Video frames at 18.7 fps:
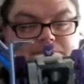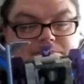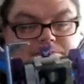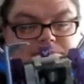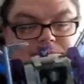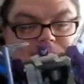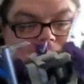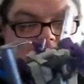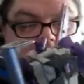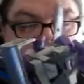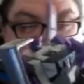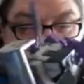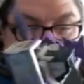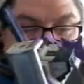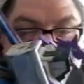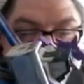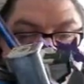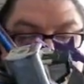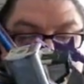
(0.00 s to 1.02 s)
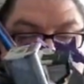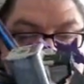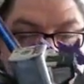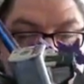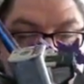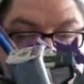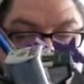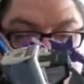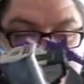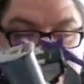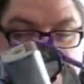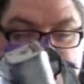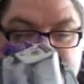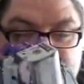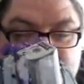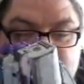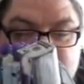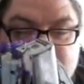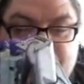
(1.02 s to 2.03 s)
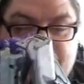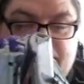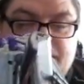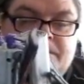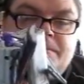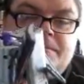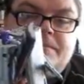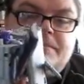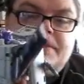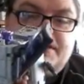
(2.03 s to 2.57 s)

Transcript: Yeah, I like him. I do like him.